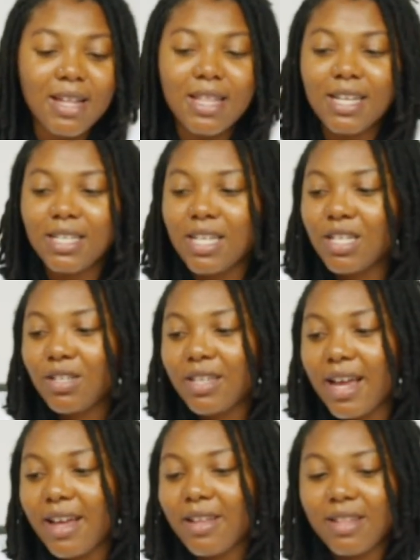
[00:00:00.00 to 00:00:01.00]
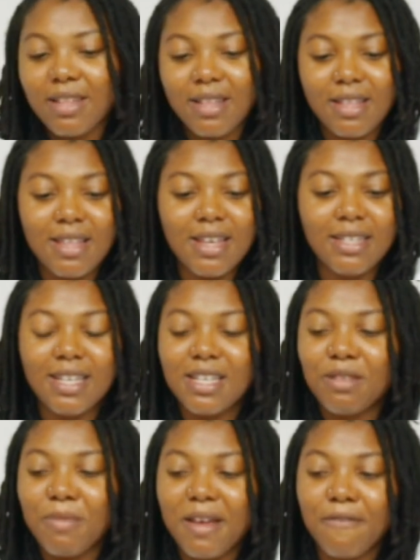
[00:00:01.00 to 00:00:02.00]
This
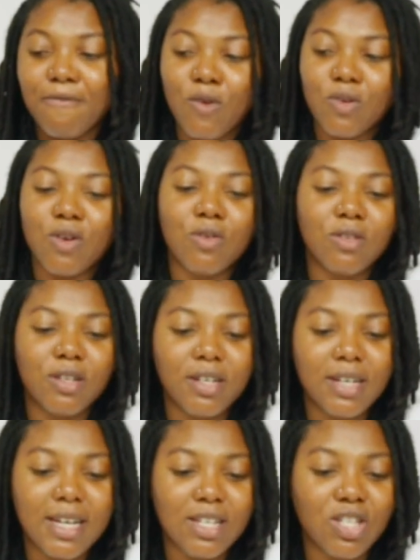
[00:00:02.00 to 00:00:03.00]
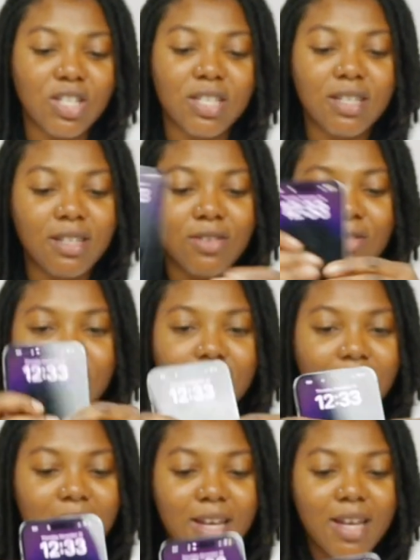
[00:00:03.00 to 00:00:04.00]
is my phone holder. It's just a little,
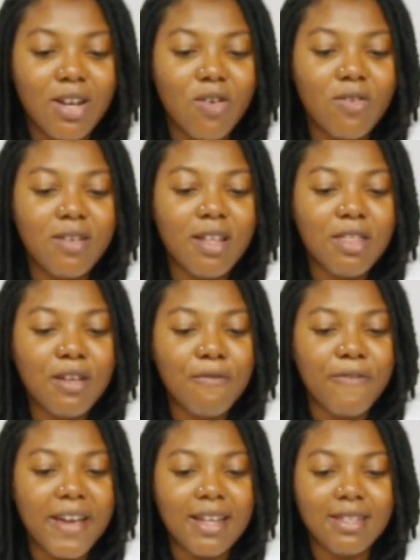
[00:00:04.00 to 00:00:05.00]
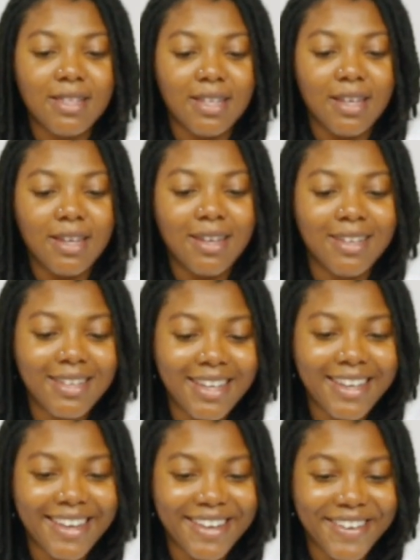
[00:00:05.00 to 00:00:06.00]
you know, nothing fancy
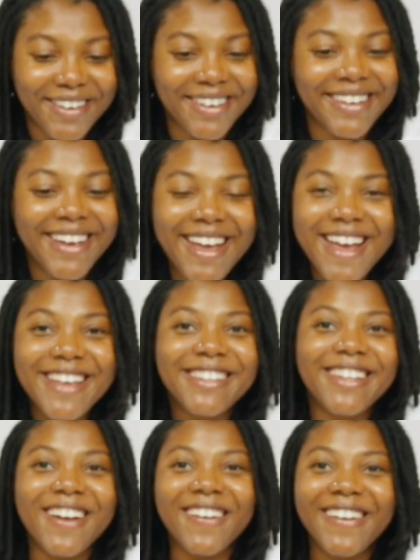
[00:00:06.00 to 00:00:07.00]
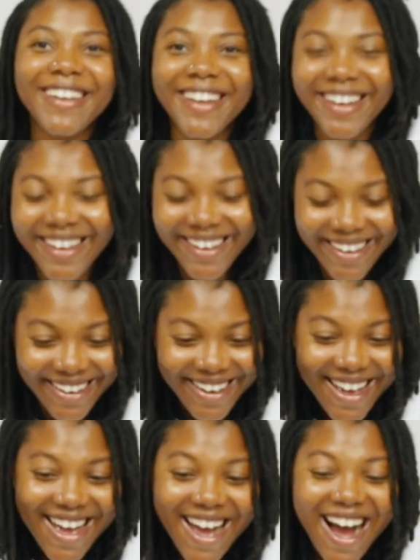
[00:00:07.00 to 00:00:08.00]
here. So
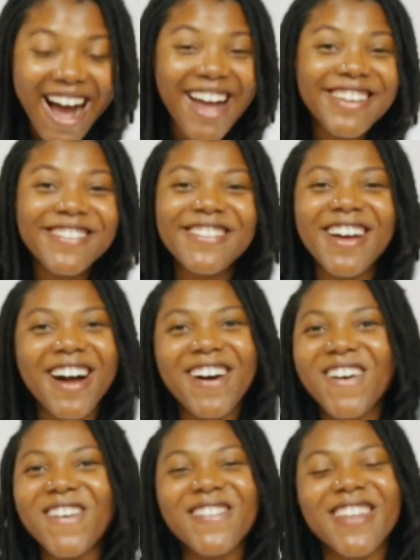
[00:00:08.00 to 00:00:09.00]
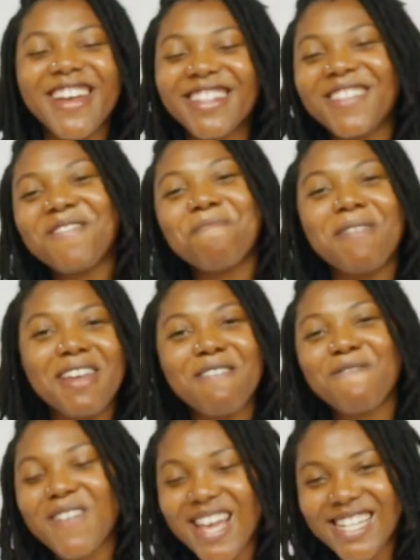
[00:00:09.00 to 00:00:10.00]
I do not own like the
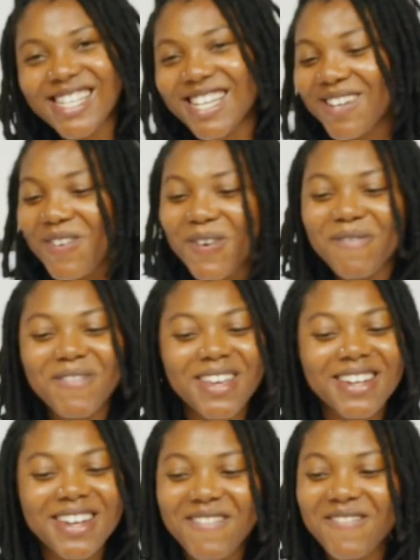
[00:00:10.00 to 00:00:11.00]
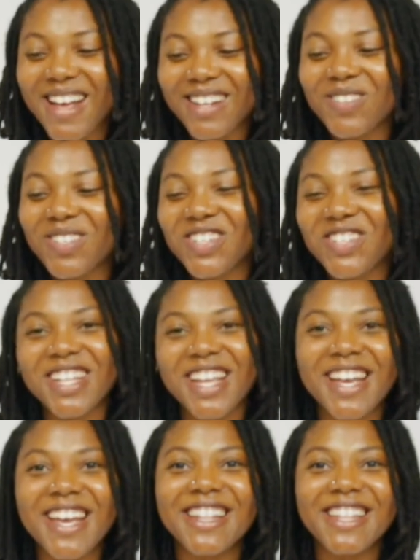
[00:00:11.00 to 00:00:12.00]
big fancy equipment, if that's what you're
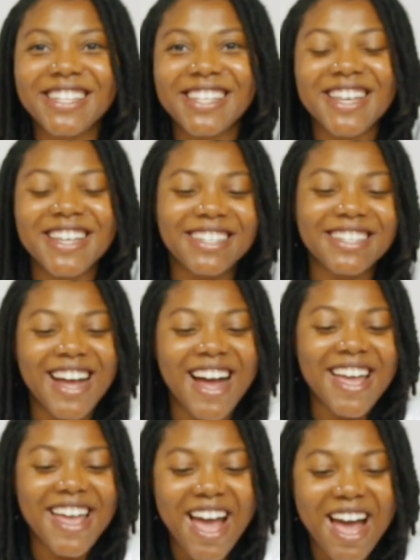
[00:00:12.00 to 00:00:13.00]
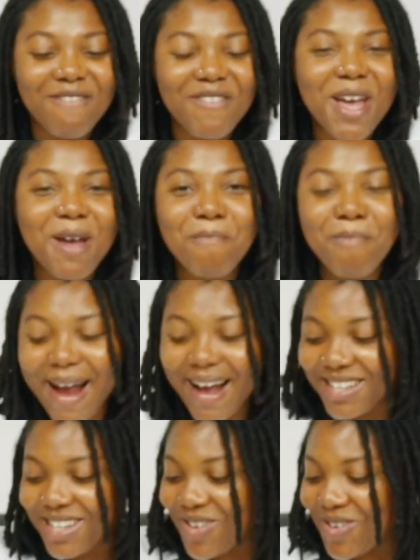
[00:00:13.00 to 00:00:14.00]
thinking this is. I have
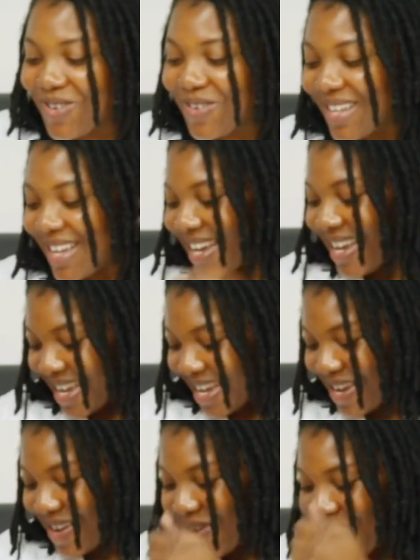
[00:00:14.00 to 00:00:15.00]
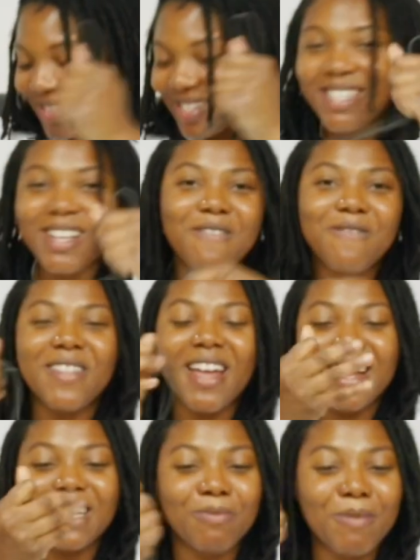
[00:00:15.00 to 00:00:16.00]
practical, you know, stuff
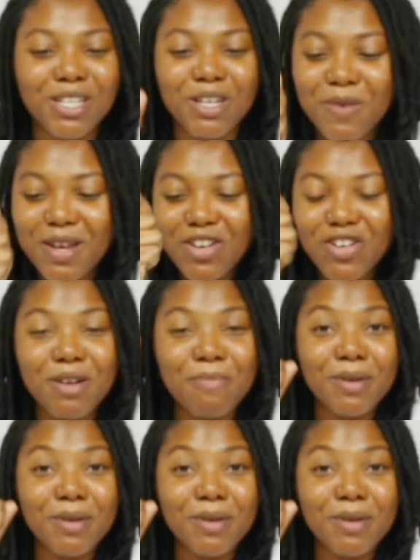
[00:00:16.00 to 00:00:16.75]
that, especially when you're a